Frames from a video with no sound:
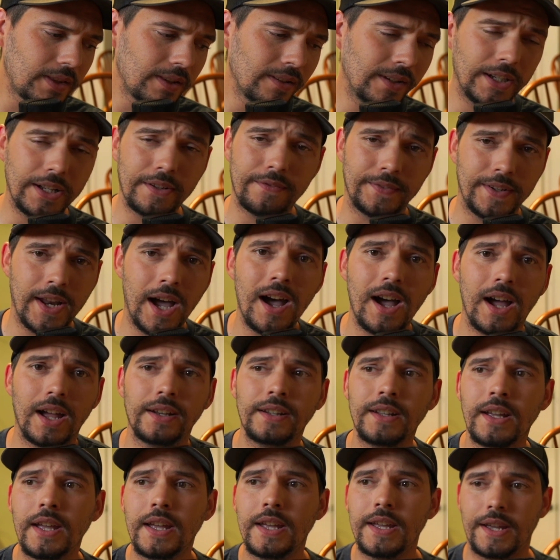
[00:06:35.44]
And if
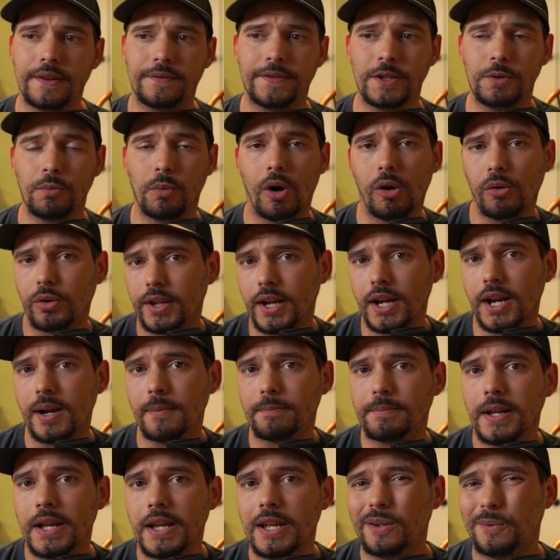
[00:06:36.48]
not, if he woke
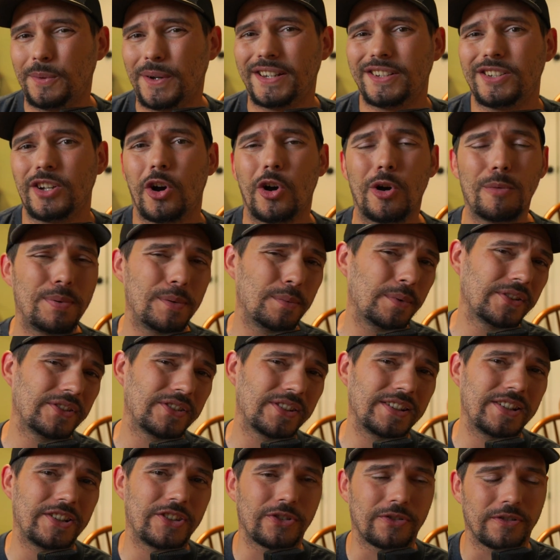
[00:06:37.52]
up, we had to hope he
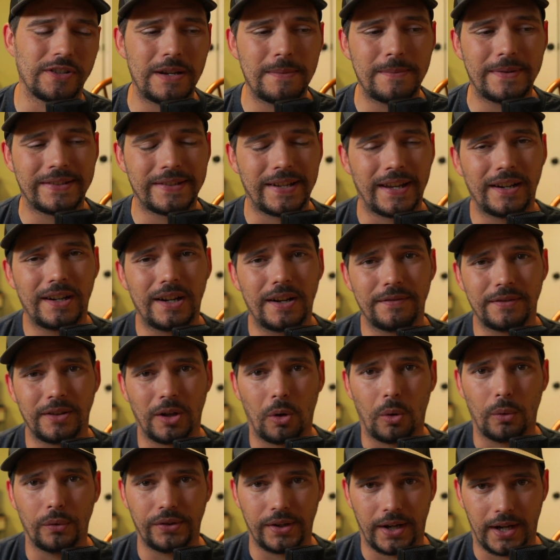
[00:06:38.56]
wasn't going to scream his head off
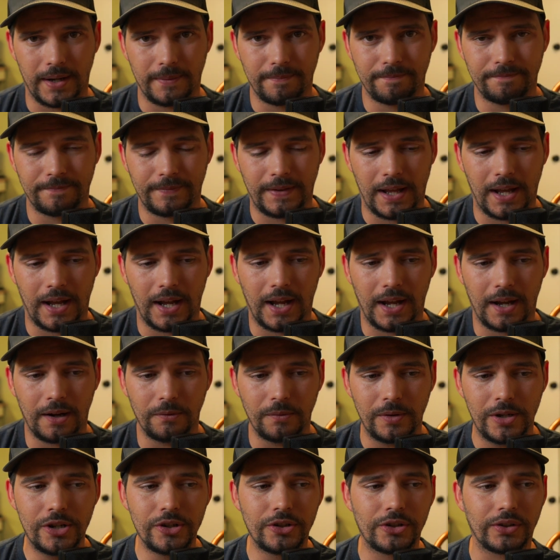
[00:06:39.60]
the whole time.
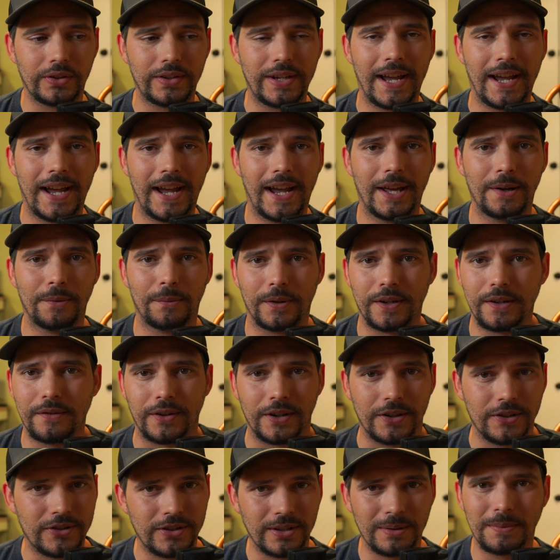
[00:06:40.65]
We usually had one of
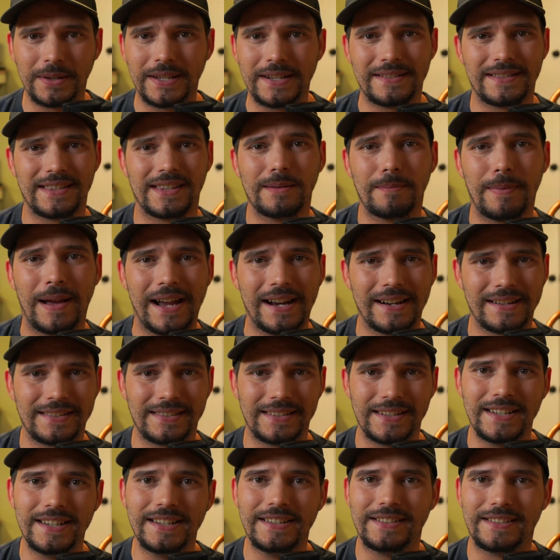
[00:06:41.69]
our siblings in the back
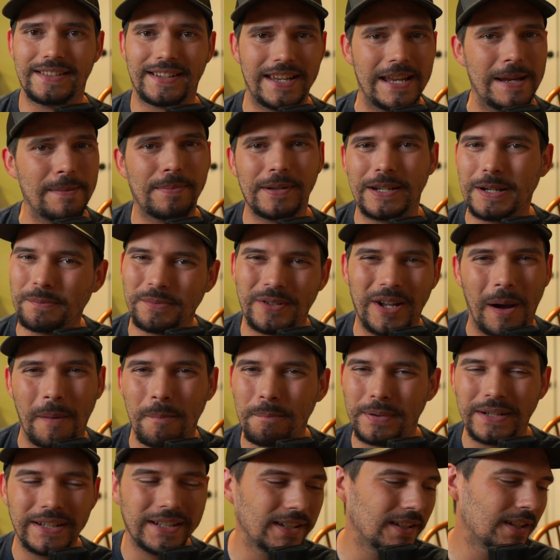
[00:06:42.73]
seat keeping him
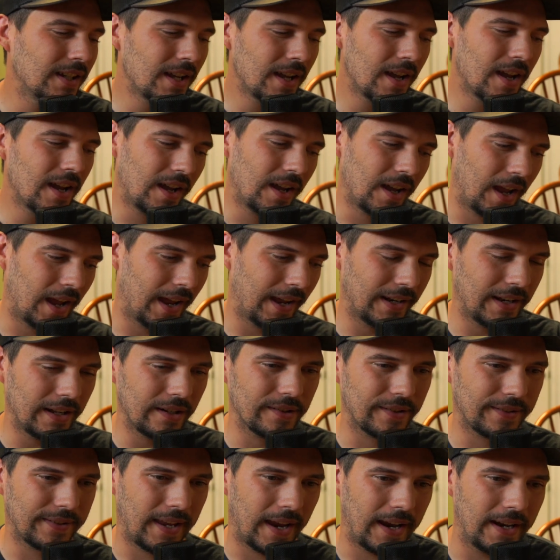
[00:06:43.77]
company and
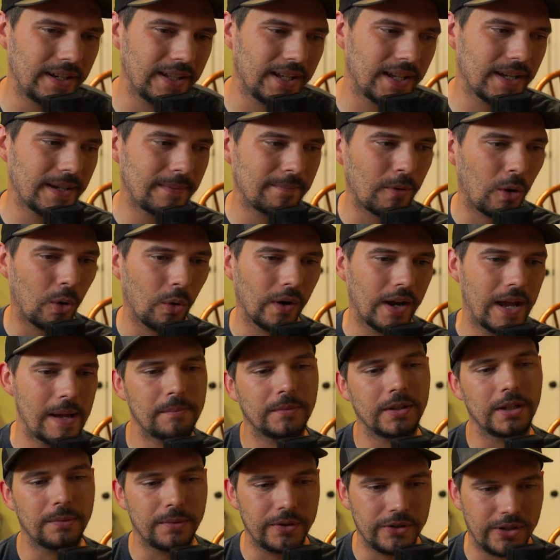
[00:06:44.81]
entertaining him, or
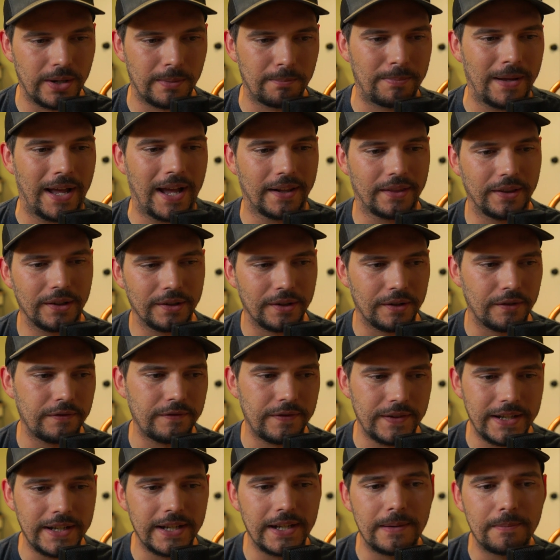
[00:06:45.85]
Emily would jump back there to
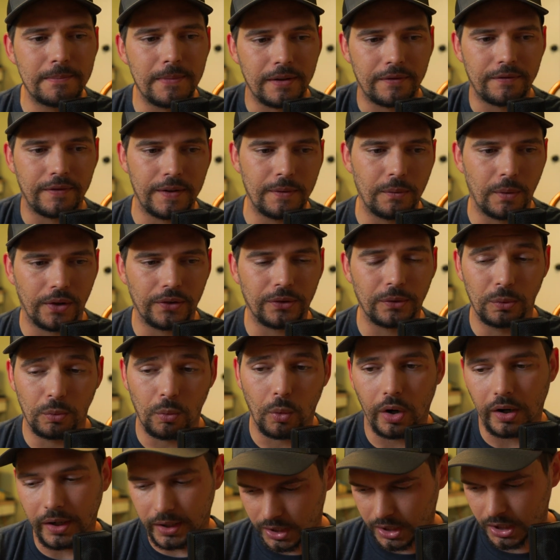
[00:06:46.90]
feed him if it wasn't
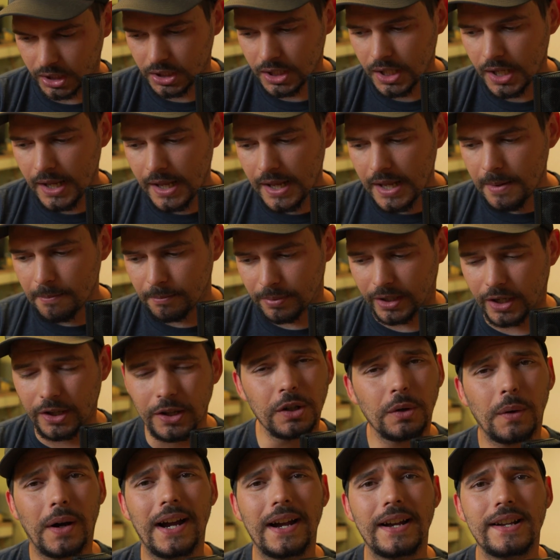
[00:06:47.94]
working. But
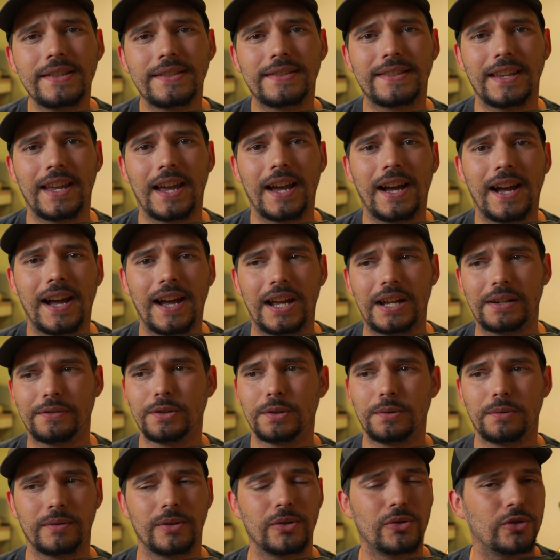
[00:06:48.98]
otherwise,
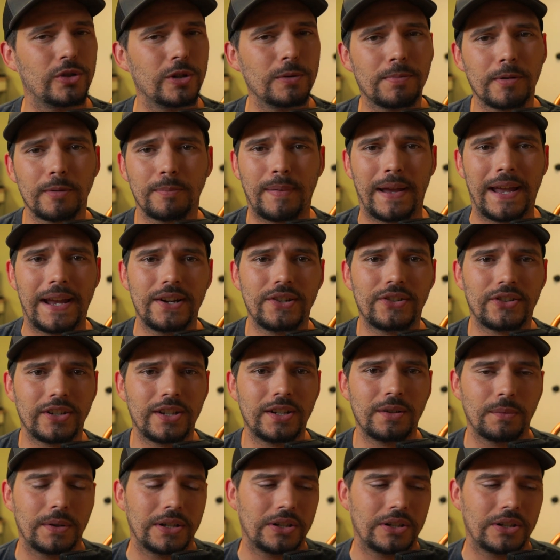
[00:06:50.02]
everyone was super patient.